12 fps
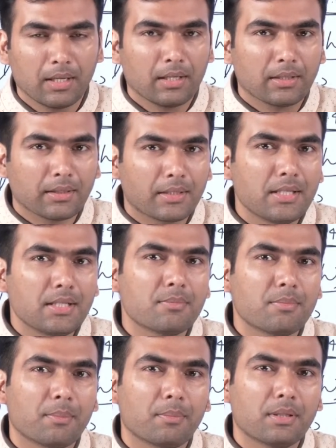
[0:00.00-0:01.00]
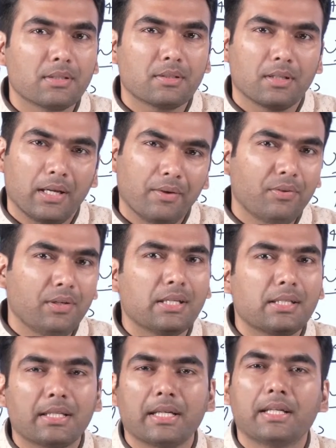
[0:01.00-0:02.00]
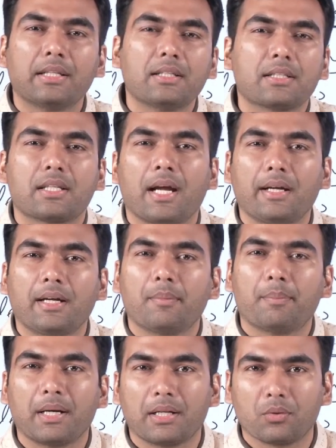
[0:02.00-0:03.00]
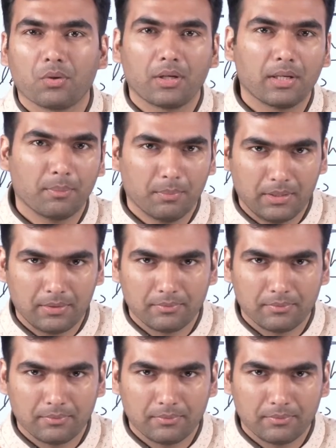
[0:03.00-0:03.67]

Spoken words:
These members, every state is assigned a particular number.